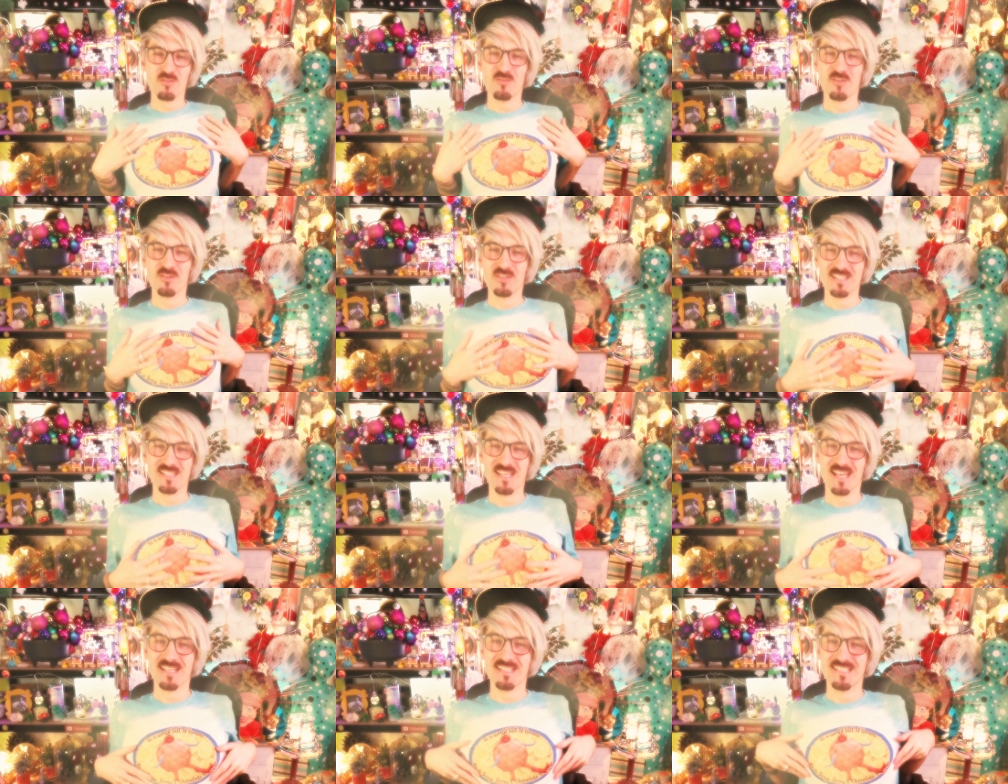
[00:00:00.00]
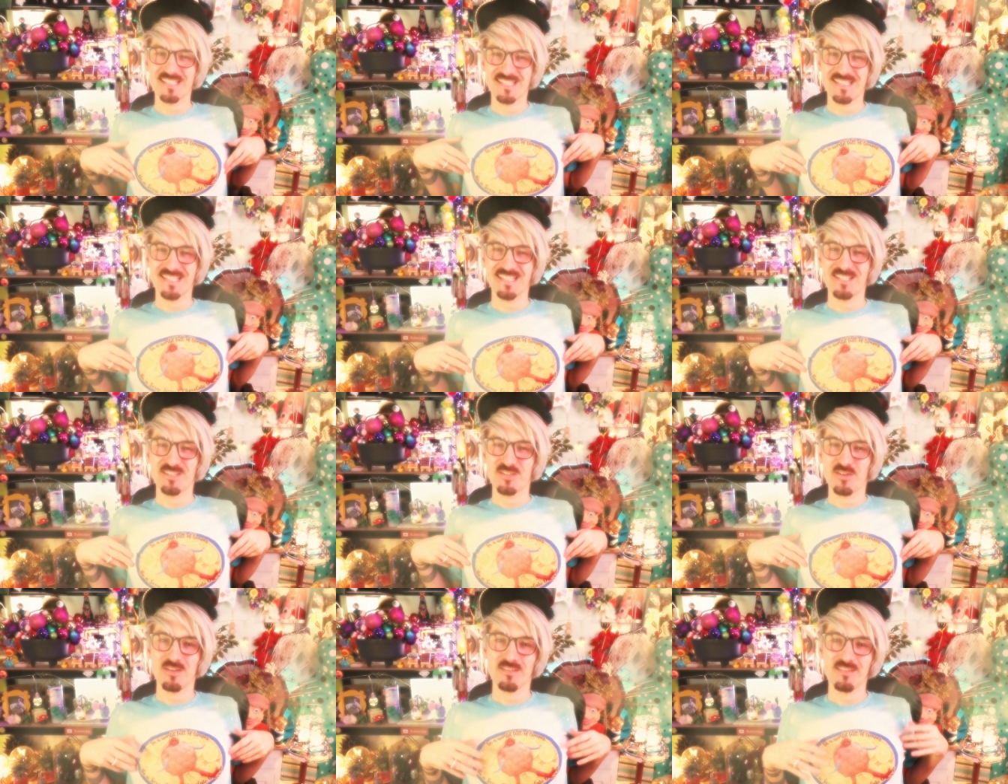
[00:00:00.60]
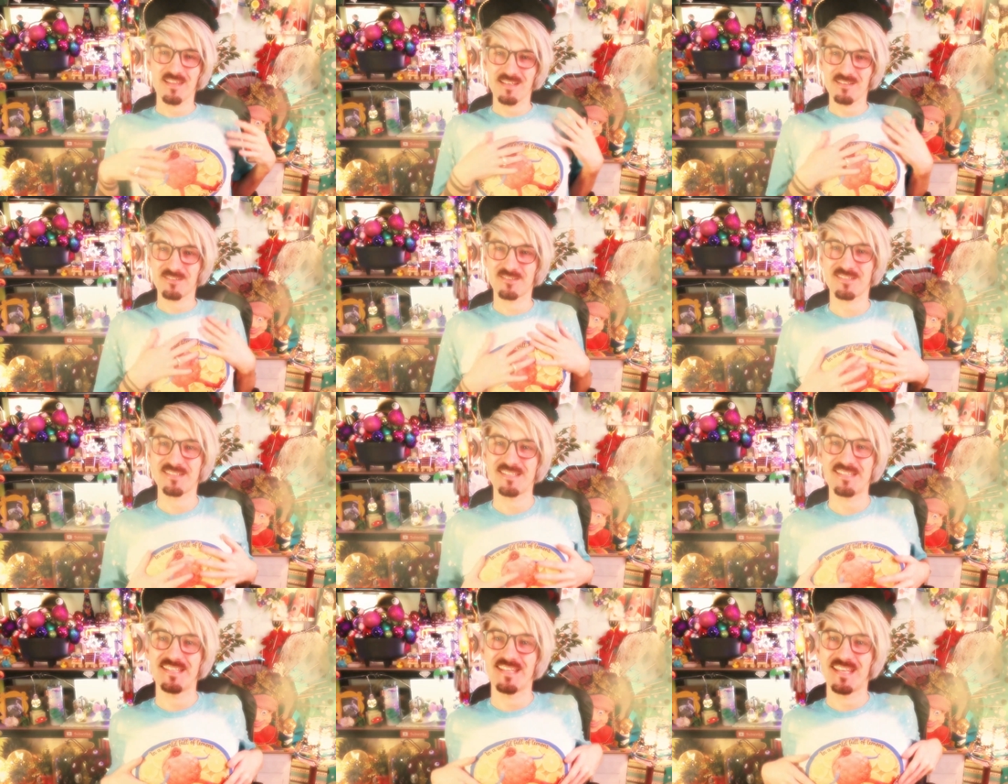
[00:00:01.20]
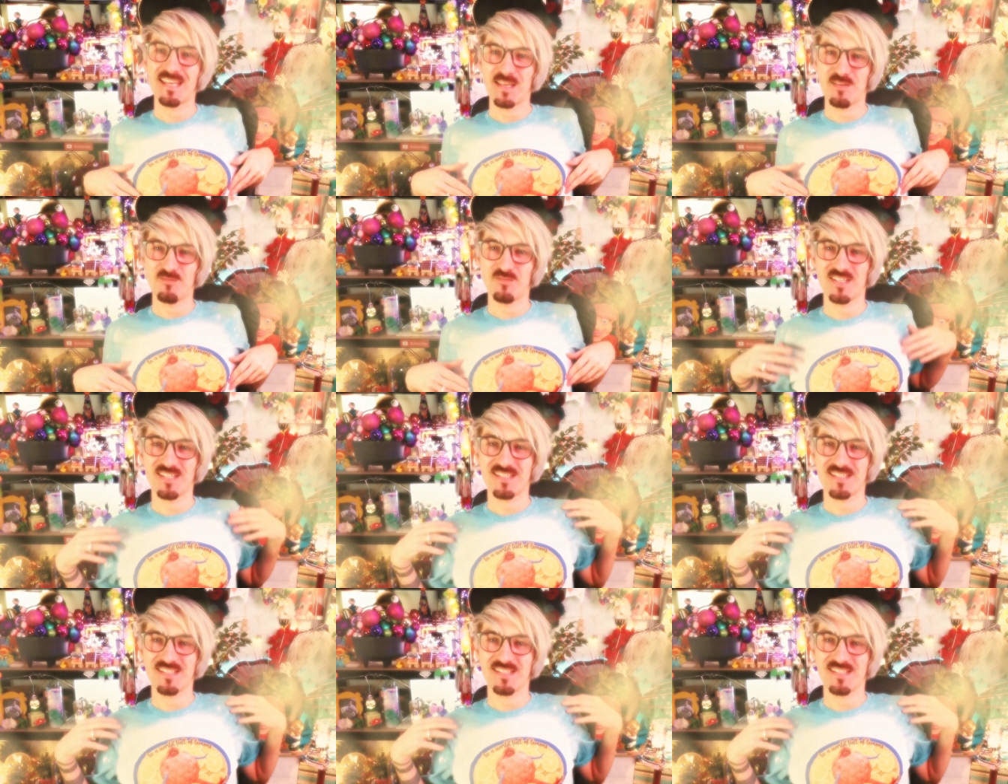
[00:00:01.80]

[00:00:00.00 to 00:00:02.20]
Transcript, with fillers: very sexy t-shirt that Luxinda gave